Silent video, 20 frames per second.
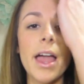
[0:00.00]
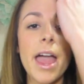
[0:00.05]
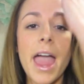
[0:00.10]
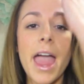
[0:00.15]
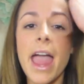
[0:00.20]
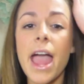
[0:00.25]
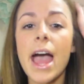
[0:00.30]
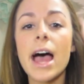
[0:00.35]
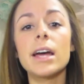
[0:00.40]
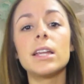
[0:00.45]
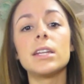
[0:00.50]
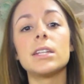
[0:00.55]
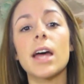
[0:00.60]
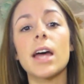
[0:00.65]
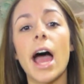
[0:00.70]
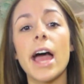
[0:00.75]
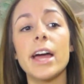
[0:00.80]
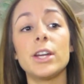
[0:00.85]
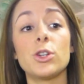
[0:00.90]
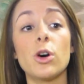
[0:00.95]
And
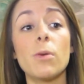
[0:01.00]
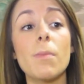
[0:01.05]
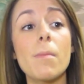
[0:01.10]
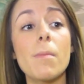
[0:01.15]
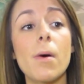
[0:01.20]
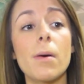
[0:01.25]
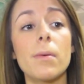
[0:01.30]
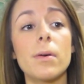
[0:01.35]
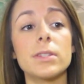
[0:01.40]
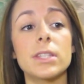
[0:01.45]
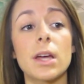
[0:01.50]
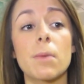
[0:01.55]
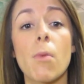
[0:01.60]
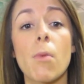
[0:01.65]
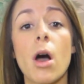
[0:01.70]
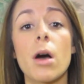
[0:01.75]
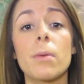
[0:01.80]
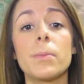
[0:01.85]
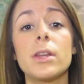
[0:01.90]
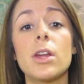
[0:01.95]
I had told my mom, I was like,
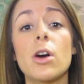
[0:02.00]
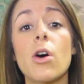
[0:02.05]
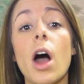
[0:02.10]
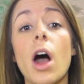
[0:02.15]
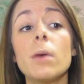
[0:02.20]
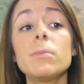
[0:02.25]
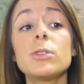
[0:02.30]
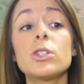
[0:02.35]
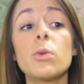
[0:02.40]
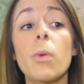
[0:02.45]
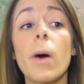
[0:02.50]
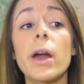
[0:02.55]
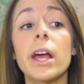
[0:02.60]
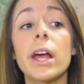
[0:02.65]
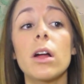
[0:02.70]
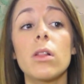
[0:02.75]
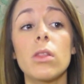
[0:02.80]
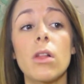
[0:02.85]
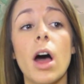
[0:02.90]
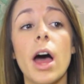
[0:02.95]
Mom, you know, I'm
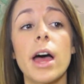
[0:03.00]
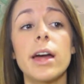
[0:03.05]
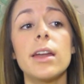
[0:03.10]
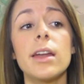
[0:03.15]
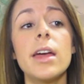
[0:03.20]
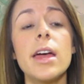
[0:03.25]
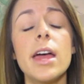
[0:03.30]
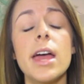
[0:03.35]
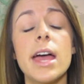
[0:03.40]
sweating a lot.